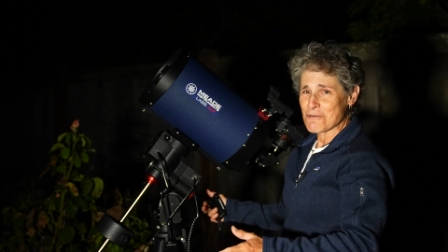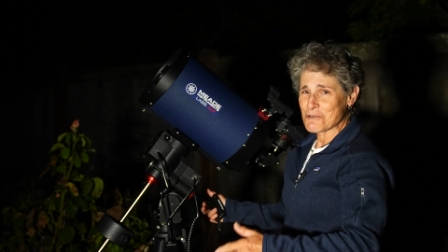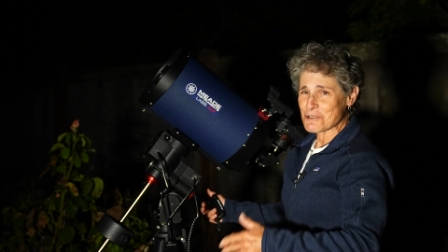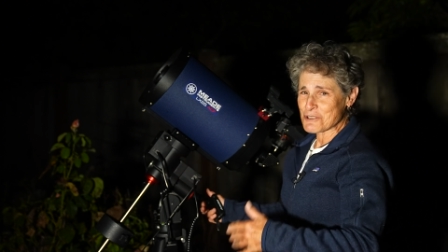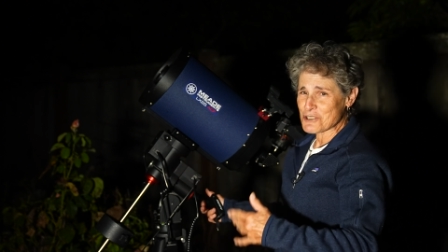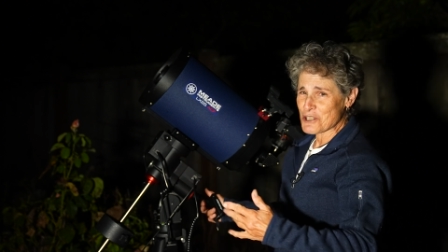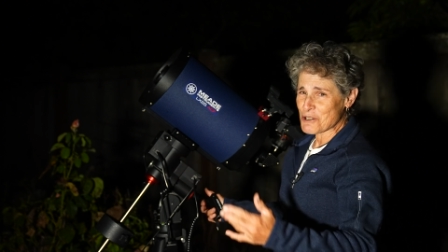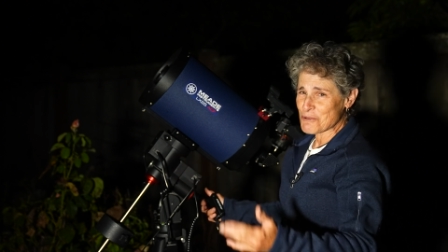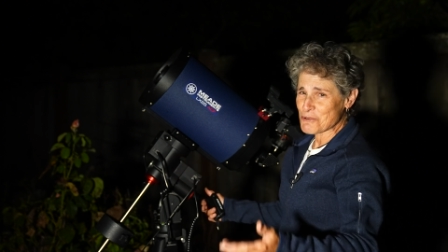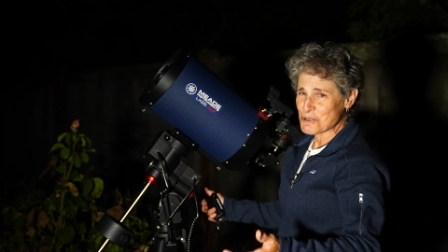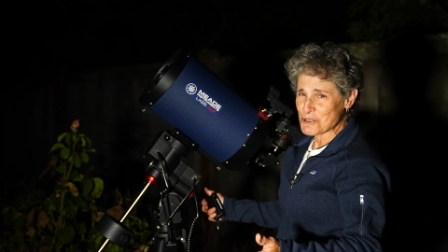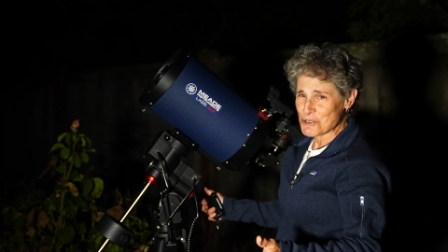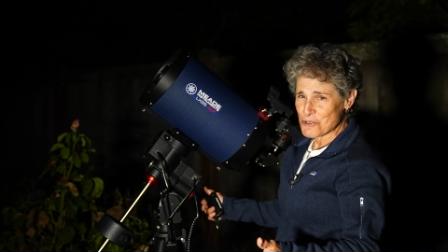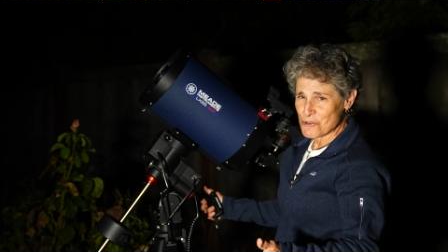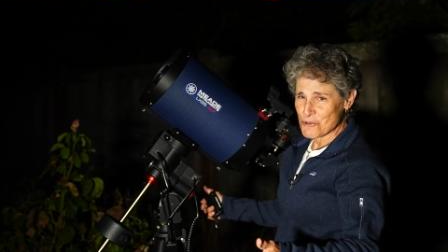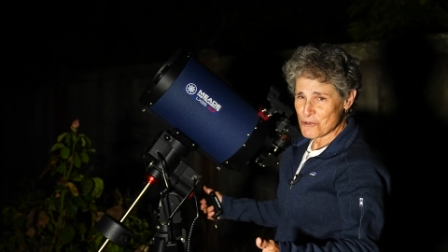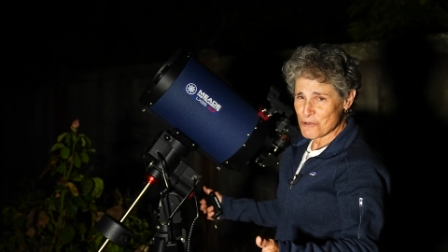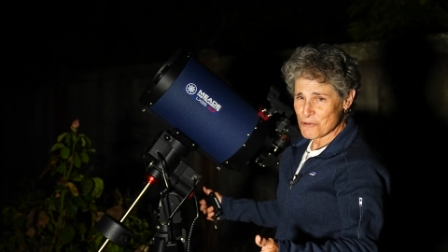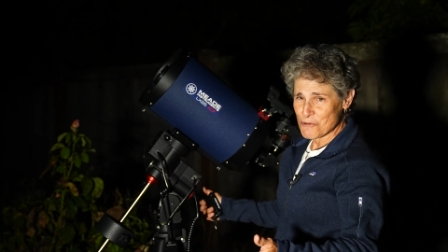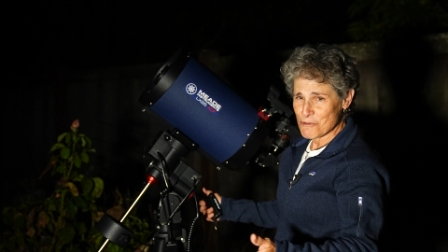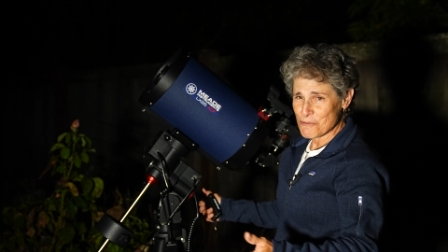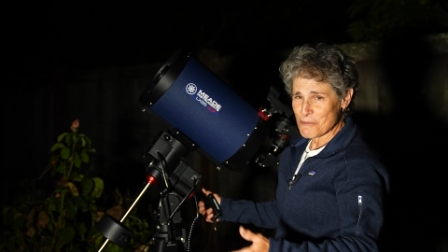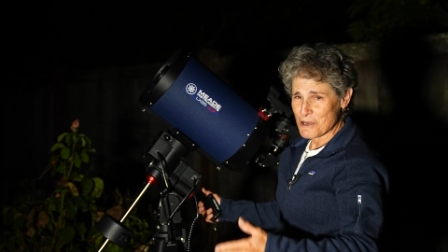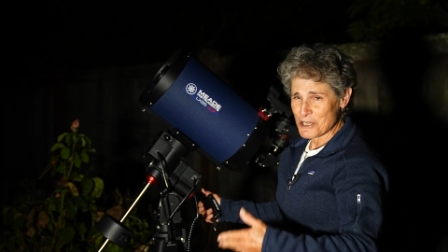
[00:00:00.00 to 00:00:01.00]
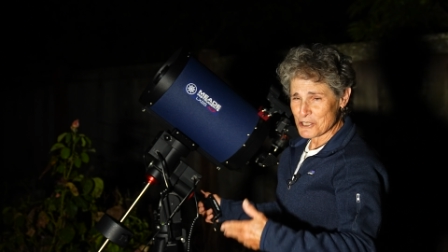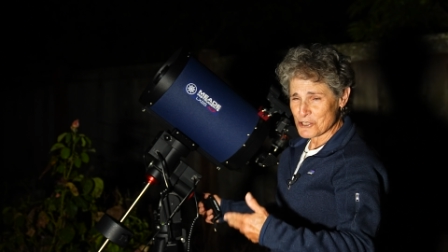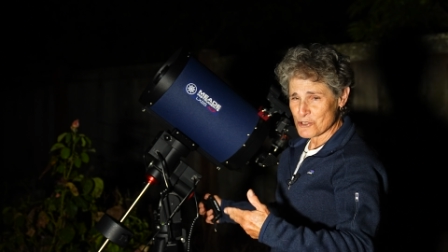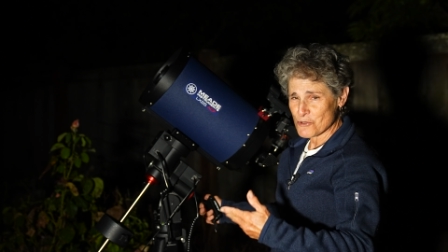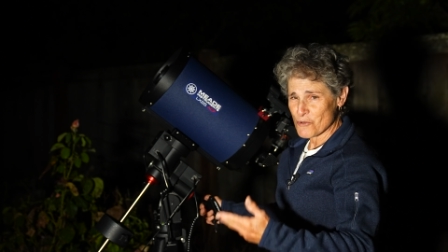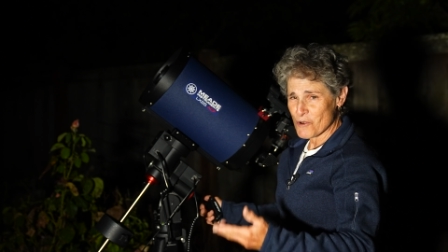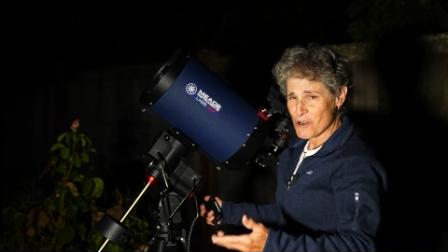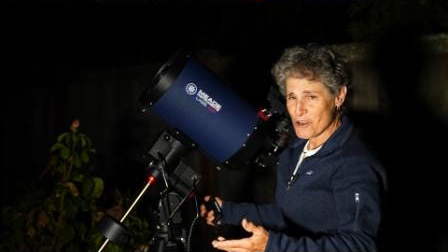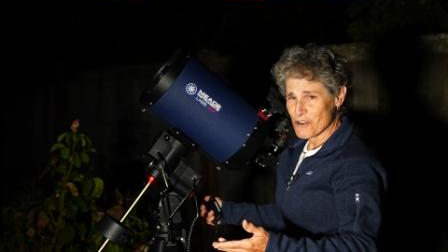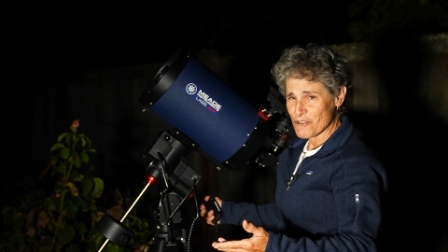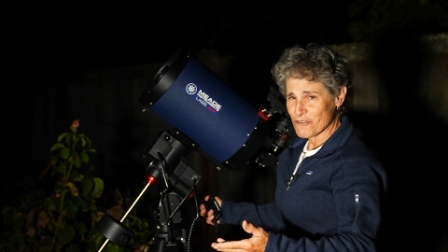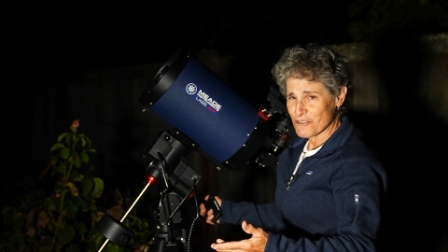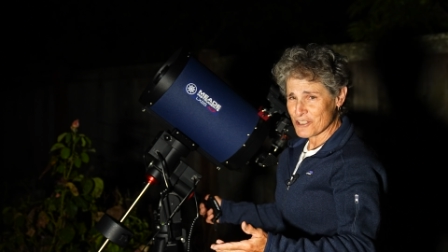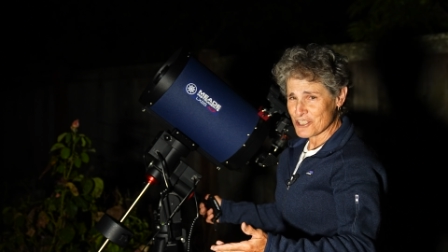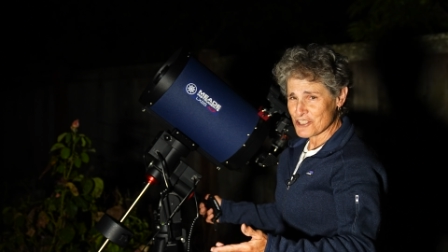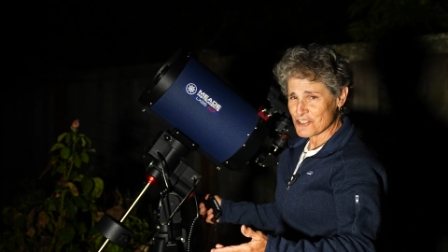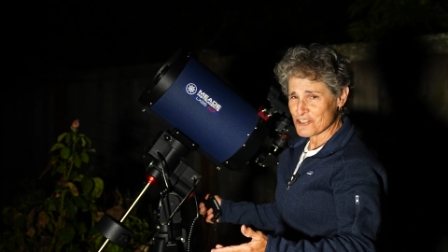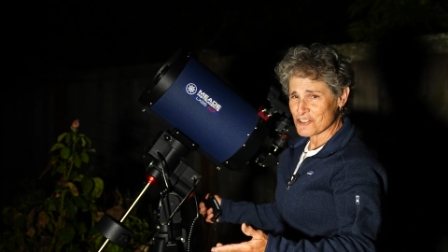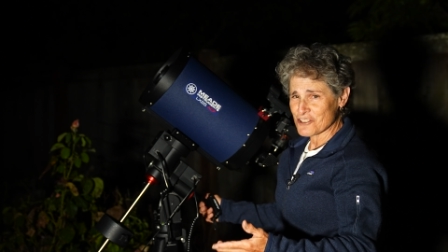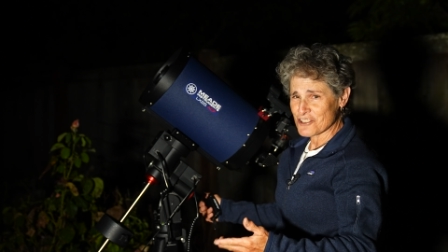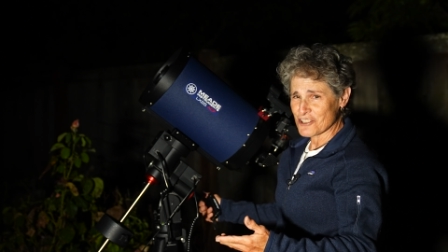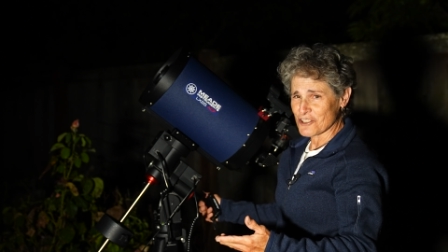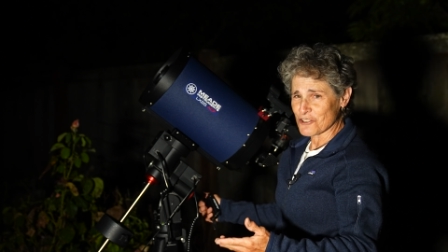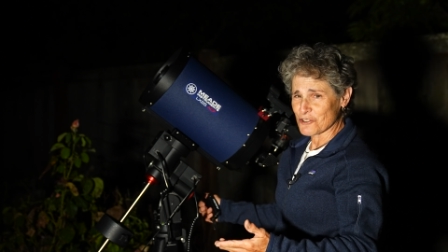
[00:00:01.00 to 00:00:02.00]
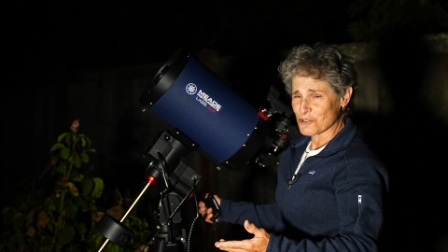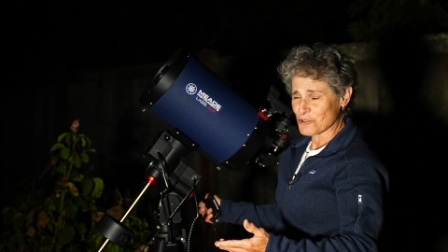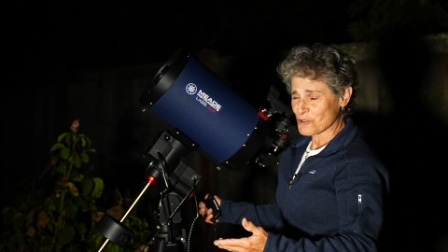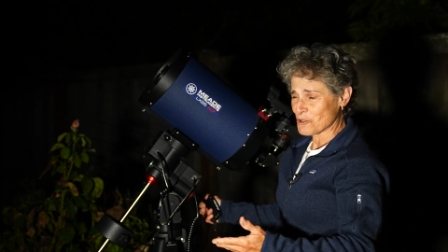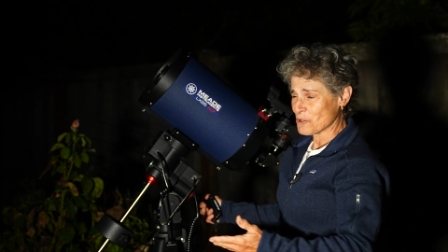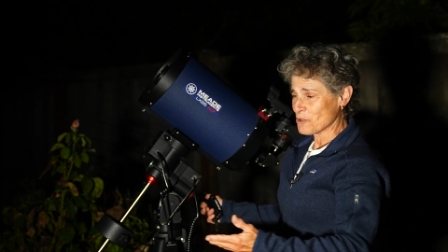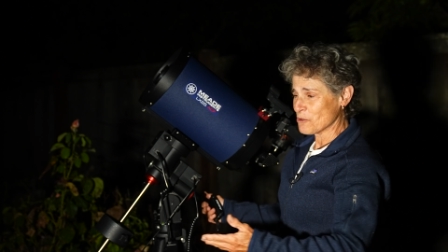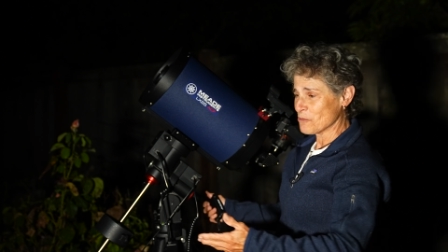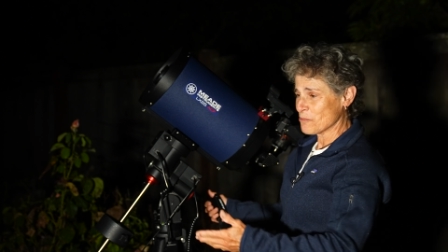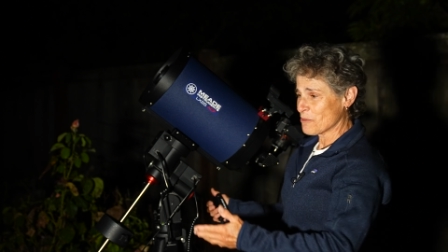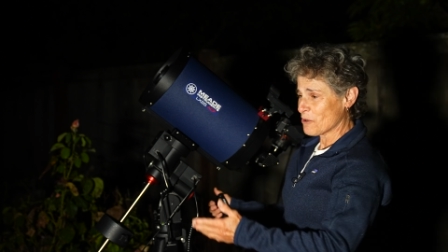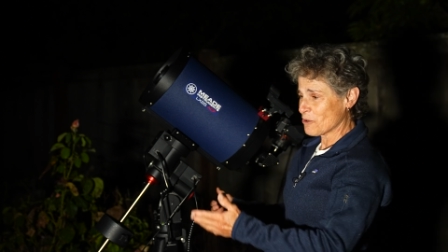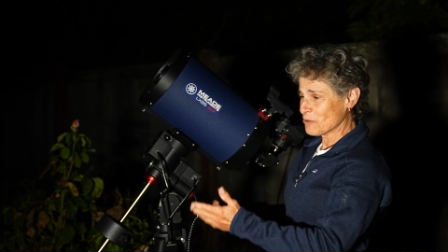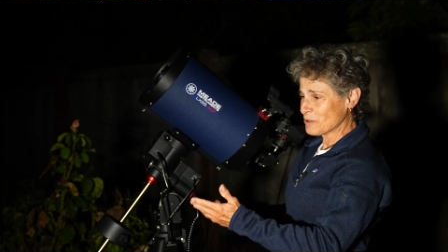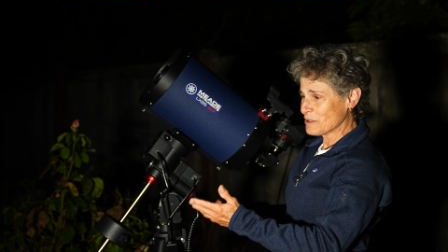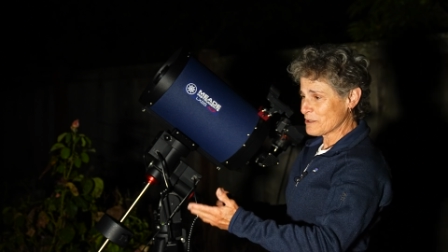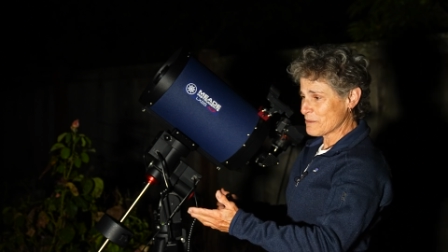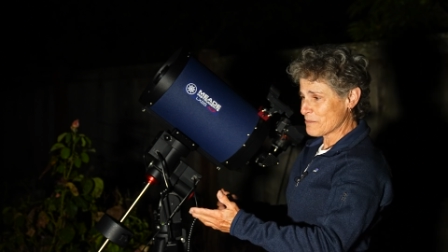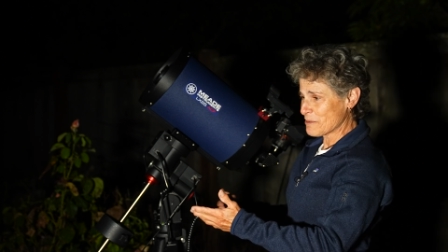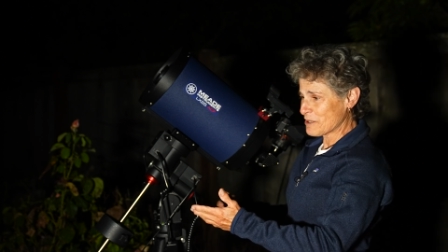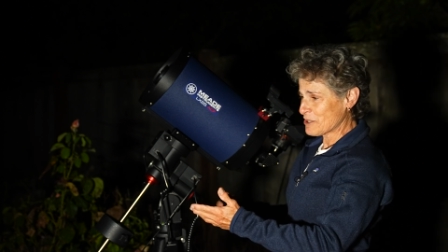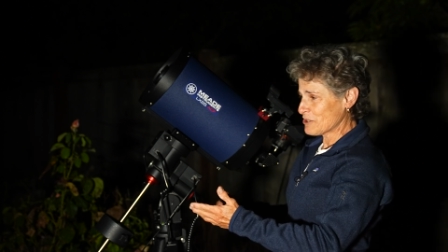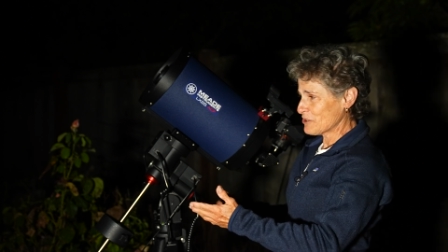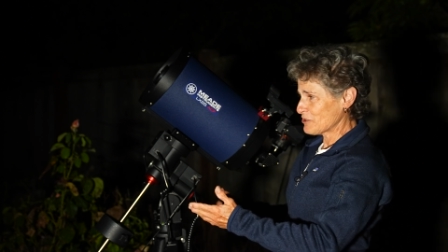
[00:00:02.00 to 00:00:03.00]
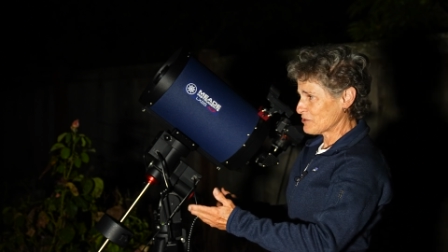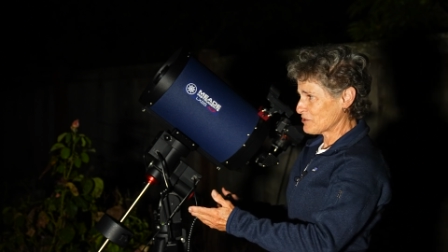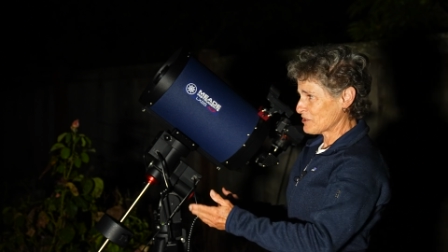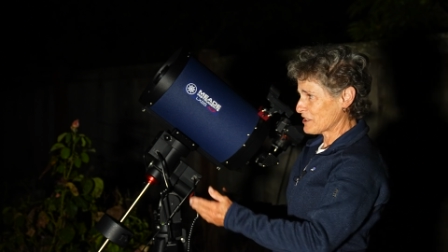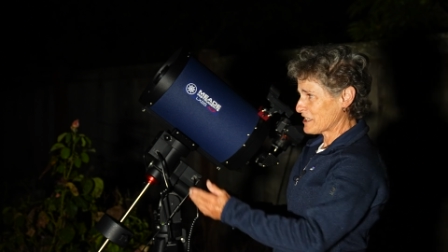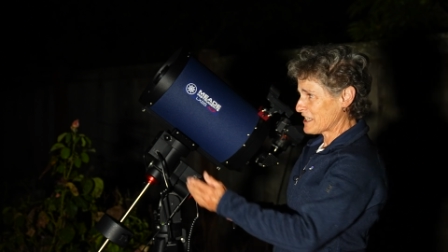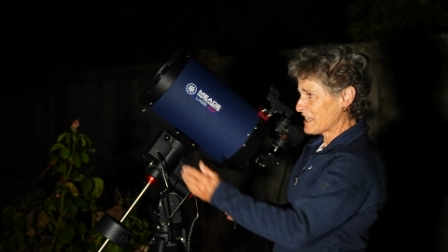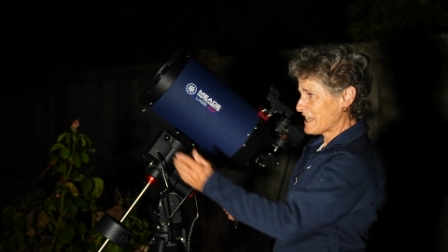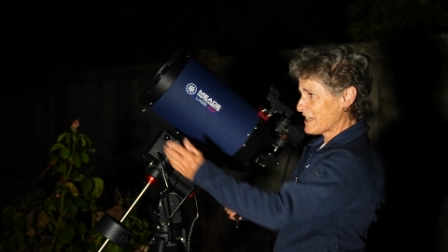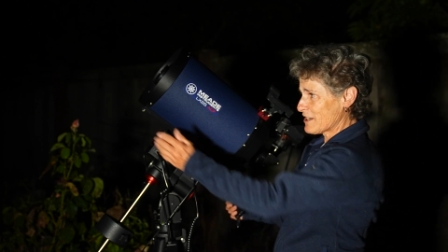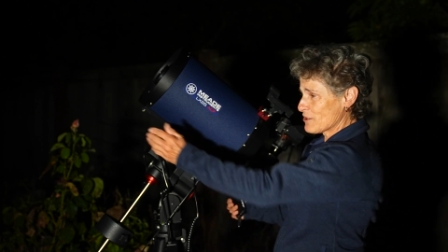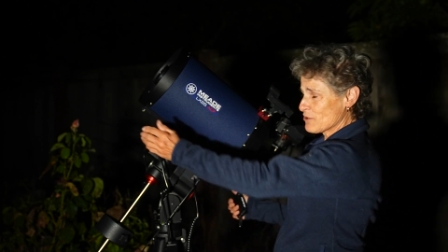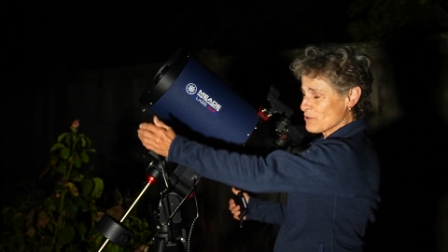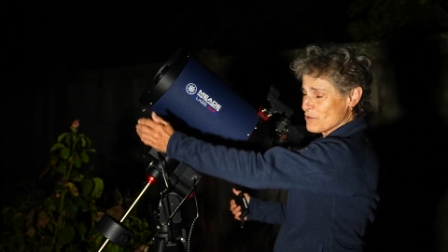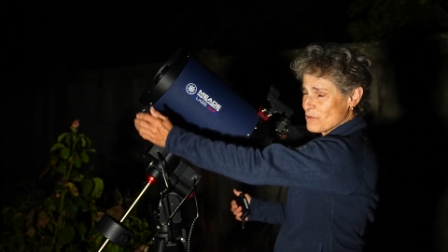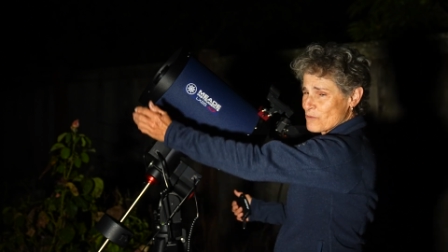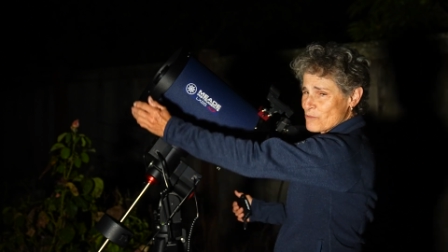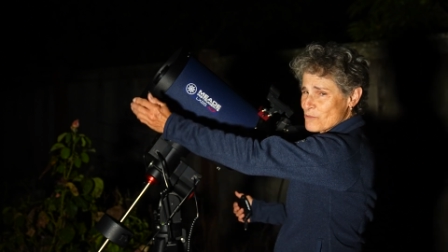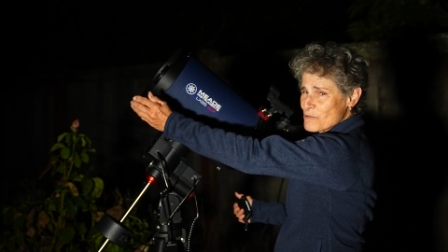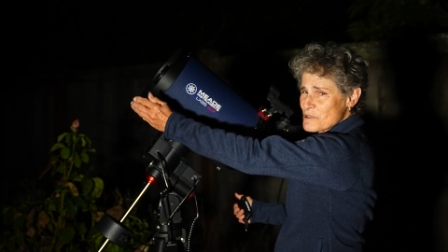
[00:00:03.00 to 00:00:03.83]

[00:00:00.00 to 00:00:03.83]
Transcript: which I was doing with my 12 inch telescope only because I can't